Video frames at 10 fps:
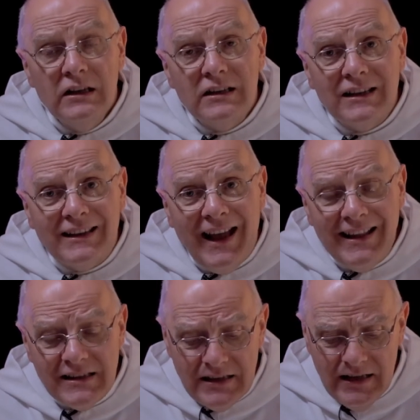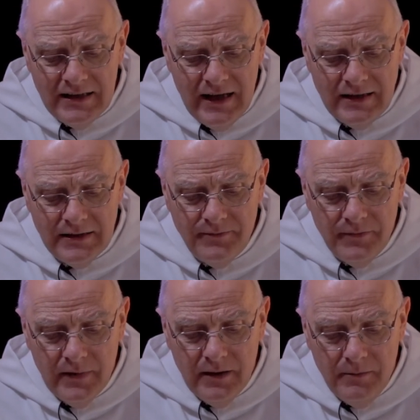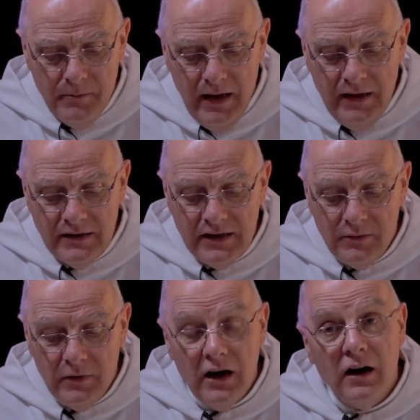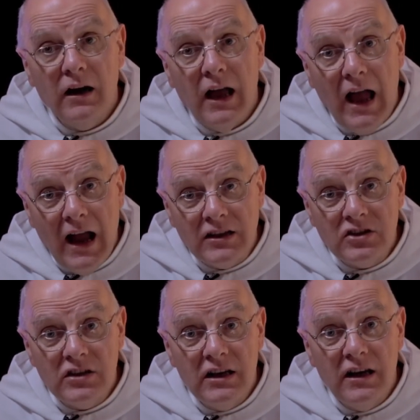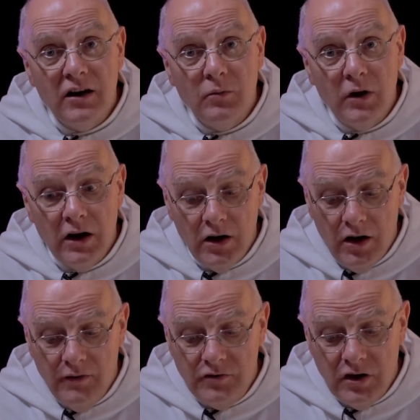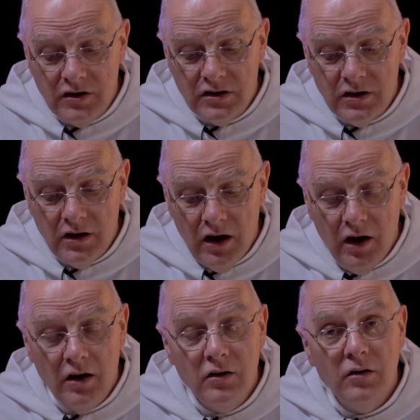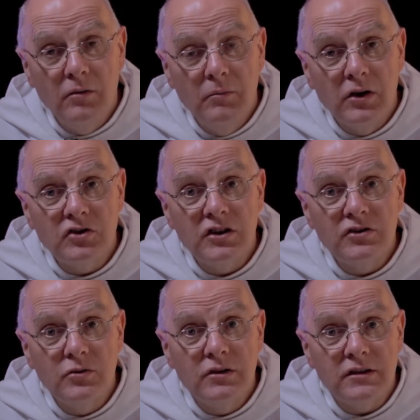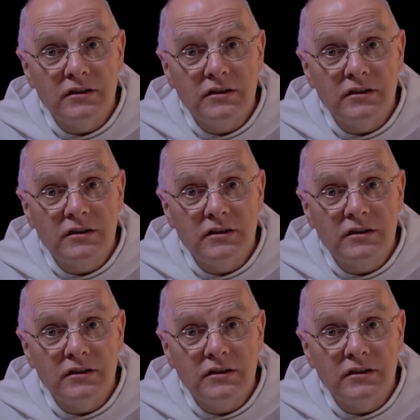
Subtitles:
To cancel a debt means that we are actually aware of just how much is owed